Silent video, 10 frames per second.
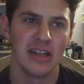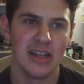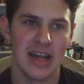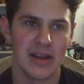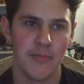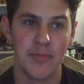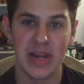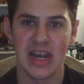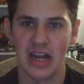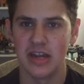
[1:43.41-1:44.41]
like
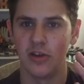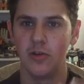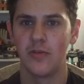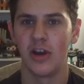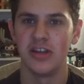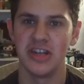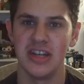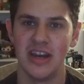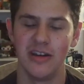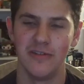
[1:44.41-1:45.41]
be a new
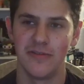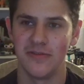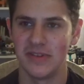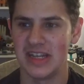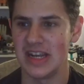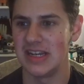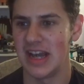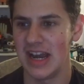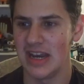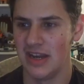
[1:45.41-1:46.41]
version of Teen
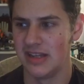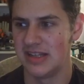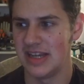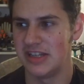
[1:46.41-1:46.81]
Titans.